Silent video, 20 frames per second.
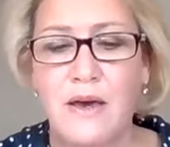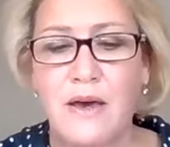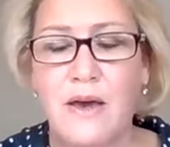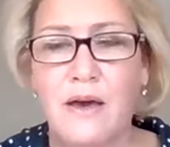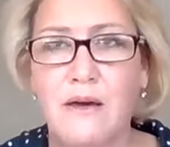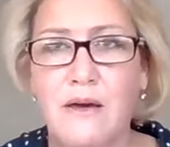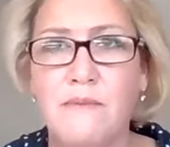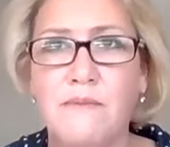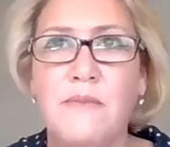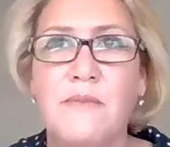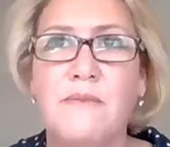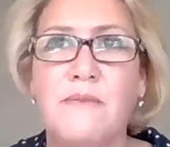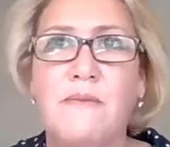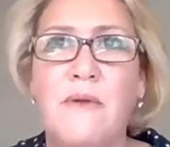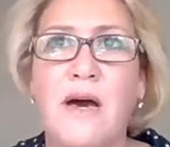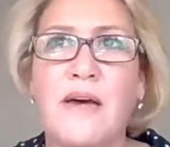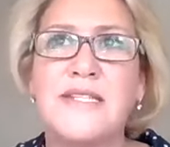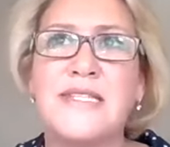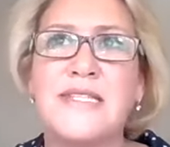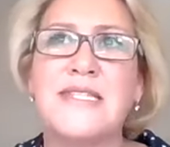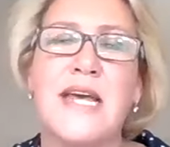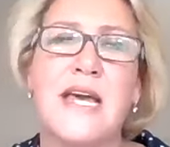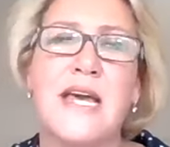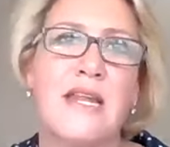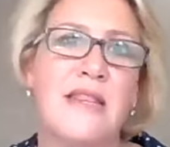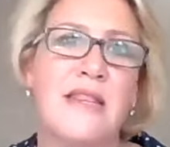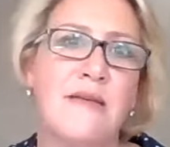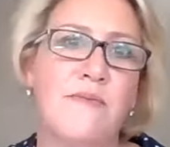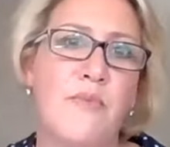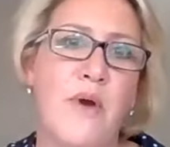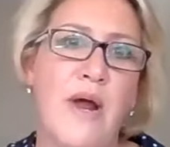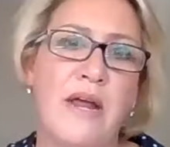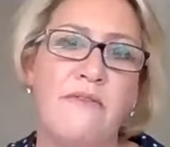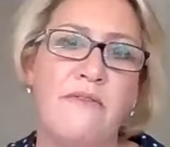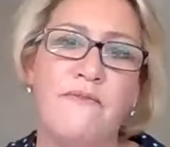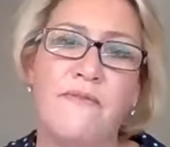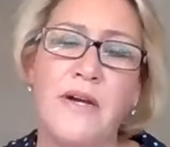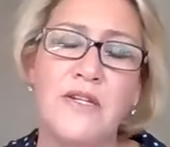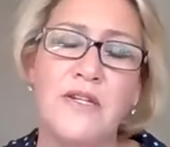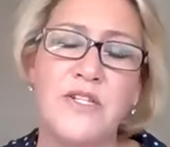um, understanding the brain
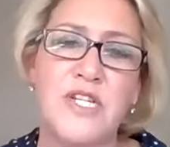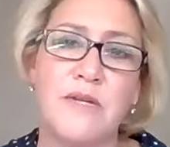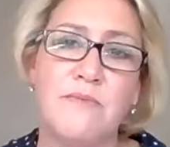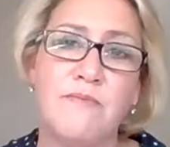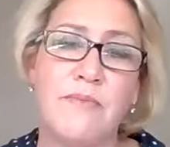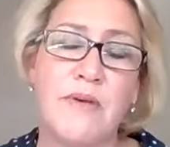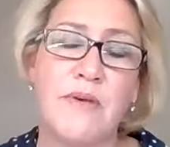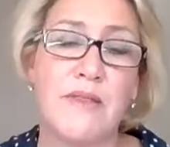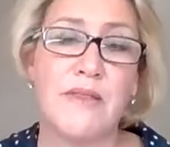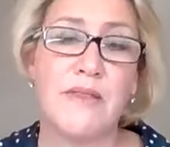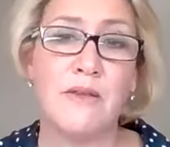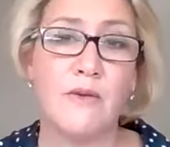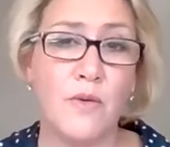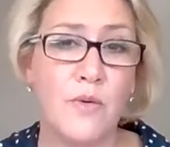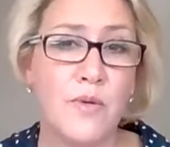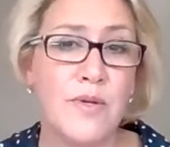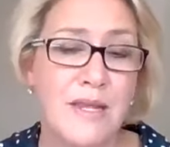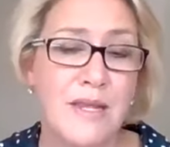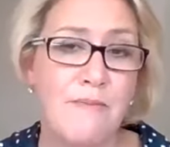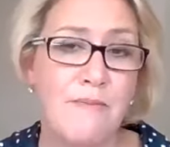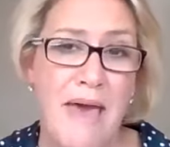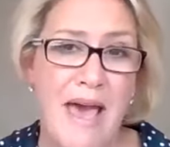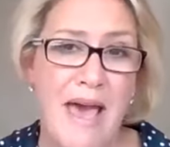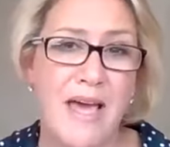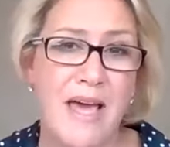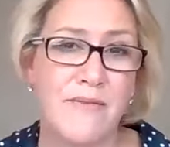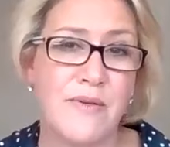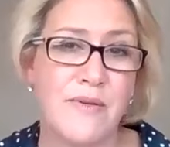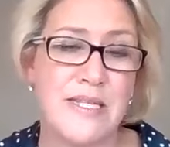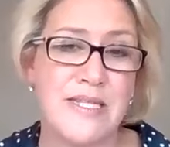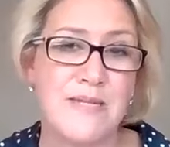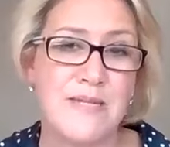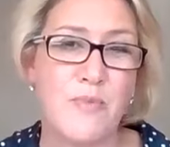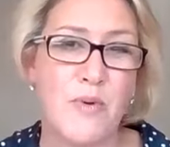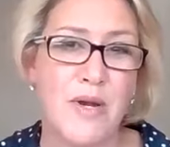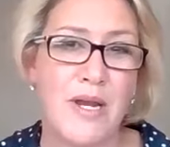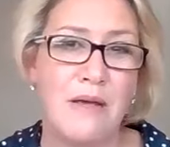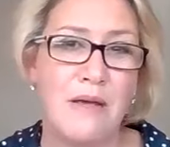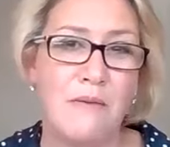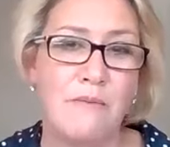function, but the good and the bad of it is
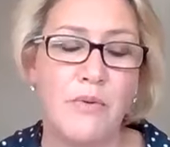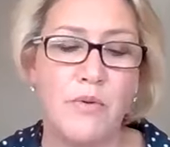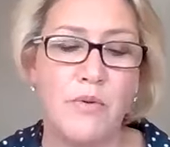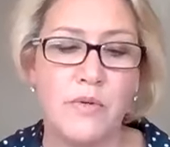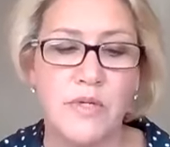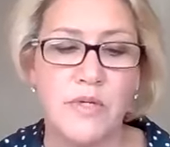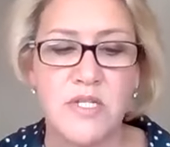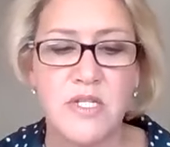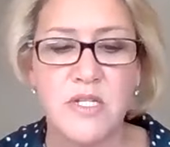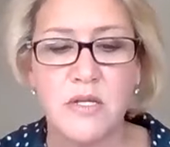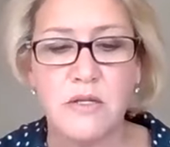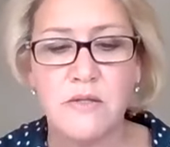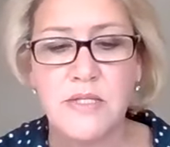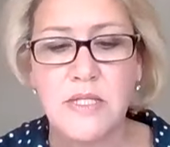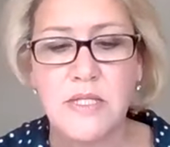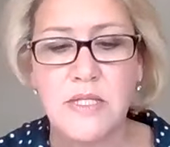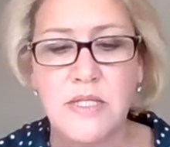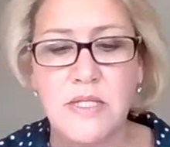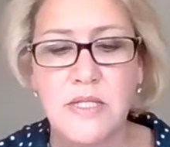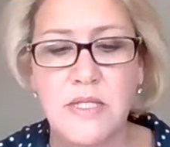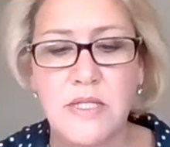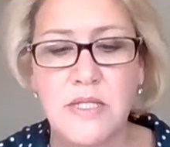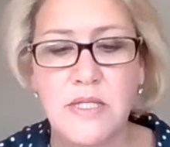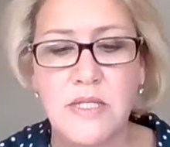pretty important too. So.